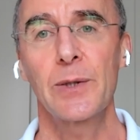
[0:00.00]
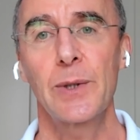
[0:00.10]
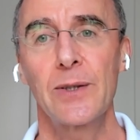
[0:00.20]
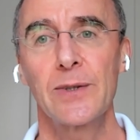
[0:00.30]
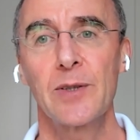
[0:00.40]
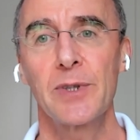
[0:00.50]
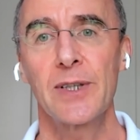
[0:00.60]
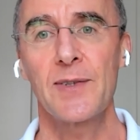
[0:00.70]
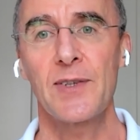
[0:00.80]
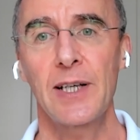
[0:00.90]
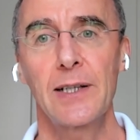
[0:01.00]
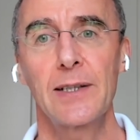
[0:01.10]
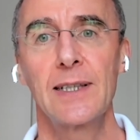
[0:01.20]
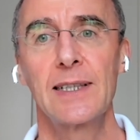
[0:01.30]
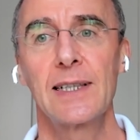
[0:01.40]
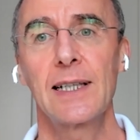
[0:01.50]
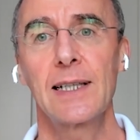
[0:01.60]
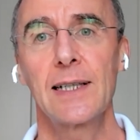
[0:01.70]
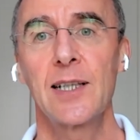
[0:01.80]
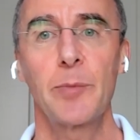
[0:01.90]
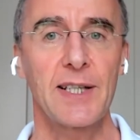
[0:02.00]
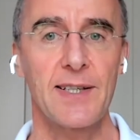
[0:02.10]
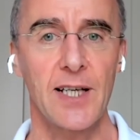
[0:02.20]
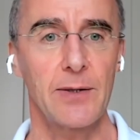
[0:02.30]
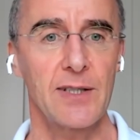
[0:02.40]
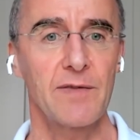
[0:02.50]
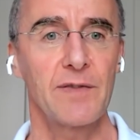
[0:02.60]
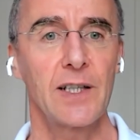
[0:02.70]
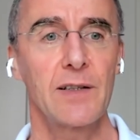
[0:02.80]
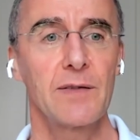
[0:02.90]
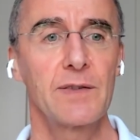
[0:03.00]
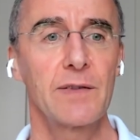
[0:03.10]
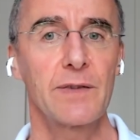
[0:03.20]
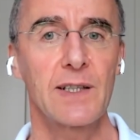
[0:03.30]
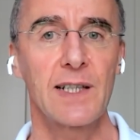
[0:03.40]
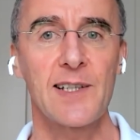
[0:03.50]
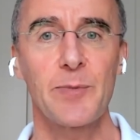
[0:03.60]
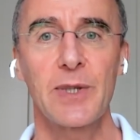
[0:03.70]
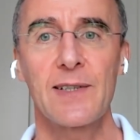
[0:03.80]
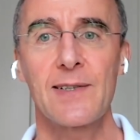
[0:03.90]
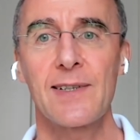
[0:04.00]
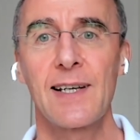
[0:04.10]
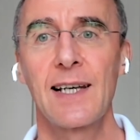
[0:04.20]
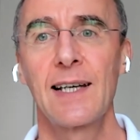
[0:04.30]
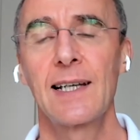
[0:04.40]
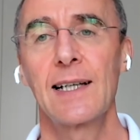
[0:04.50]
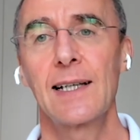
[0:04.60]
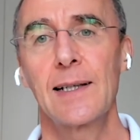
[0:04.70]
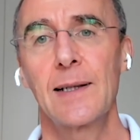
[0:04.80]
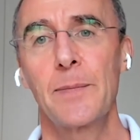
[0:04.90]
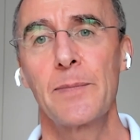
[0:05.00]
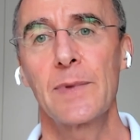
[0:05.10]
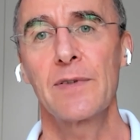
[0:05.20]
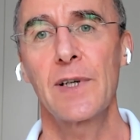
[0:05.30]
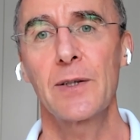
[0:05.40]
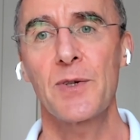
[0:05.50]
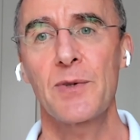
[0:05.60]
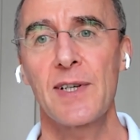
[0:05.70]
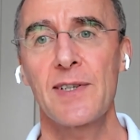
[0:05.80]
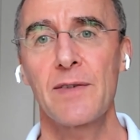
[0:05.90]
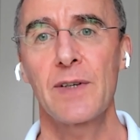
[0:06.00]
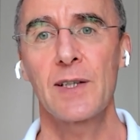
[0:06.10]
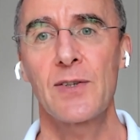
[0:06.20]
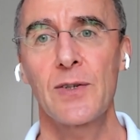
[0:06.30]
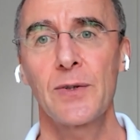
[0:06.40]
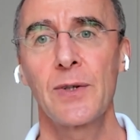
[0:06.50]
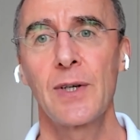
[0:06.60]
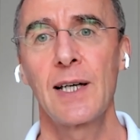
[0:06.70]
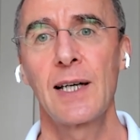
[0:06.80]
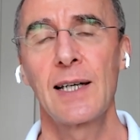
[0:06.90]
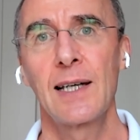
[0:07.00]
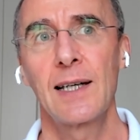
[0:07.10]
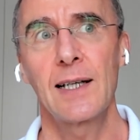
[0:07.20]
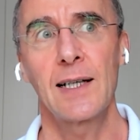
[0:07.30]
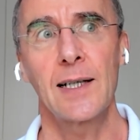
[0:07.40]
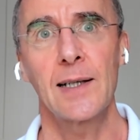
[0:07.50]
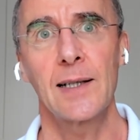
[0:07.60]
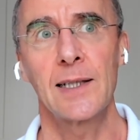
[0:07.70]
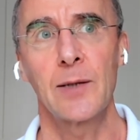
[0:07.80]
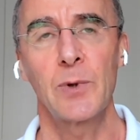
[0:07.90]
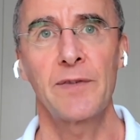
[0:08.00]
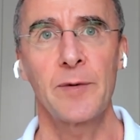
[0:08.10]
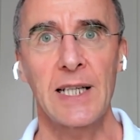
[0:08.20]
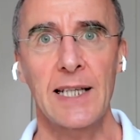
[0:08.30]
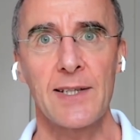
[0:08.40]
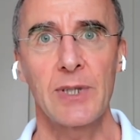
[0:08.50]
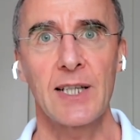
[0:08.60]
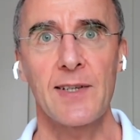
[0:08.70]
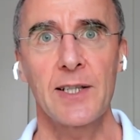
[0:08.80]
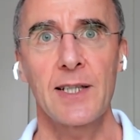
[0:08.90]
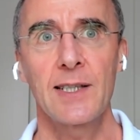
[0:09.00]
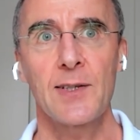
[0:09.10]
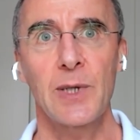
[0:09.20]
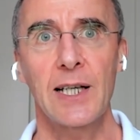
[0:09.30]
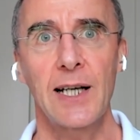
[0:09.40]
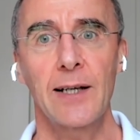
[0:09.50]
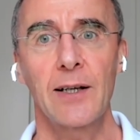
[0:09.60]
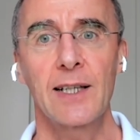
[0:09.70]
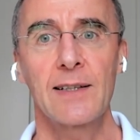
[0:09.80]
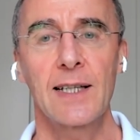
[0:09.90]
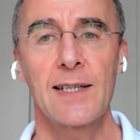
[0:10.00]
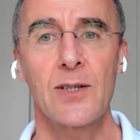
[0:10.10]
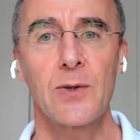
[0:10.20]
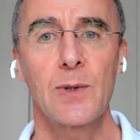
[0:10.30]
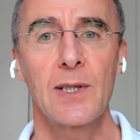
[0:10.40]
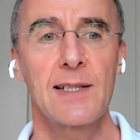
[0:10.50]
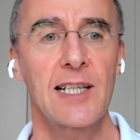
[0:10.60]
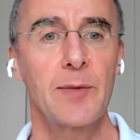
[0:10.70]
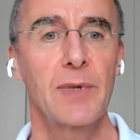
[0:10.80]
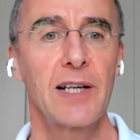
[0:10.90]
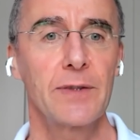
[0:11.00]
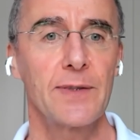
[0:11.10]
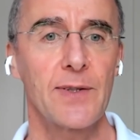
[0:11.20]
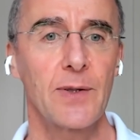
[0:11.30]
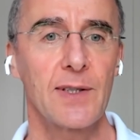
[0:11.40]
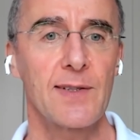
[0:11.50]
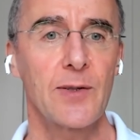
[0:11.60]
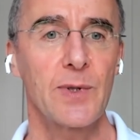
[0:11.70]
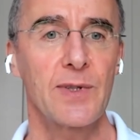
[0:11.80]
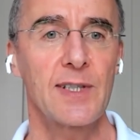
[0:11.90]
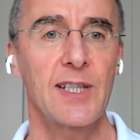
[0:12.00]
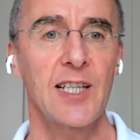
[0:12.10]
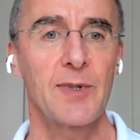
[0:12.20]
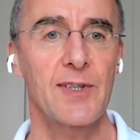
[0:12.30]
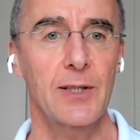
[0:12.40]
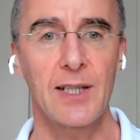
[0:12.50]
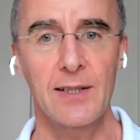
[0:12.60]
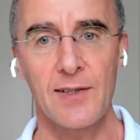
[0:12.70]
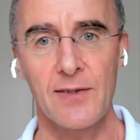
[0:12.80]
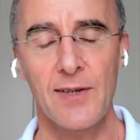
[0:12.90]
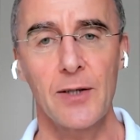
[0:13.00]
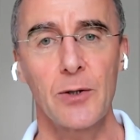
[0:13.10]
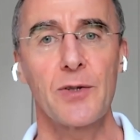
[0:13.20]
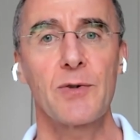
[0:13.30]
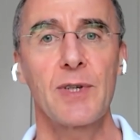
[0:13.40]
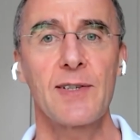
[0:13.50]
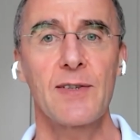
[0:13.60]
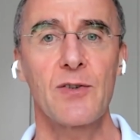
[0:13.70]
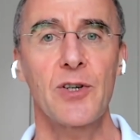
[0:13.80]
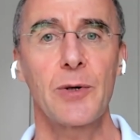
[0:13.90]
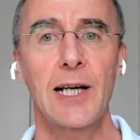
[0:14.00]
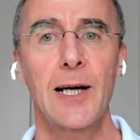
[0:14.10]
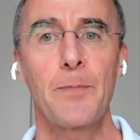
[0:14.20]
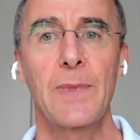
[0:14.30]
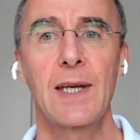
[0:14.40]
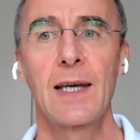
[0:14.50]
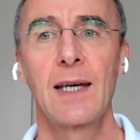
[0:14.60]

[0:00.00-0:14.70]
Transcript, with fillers: where you are on the burnout scale, uh, and it breaks it down into five different aspects um, of how your stress affects you. Uh, and then where for me it gets really exciting is we can aggregate that to a team level. So you can sit with the team and say, okay, this is how your stress is showing up.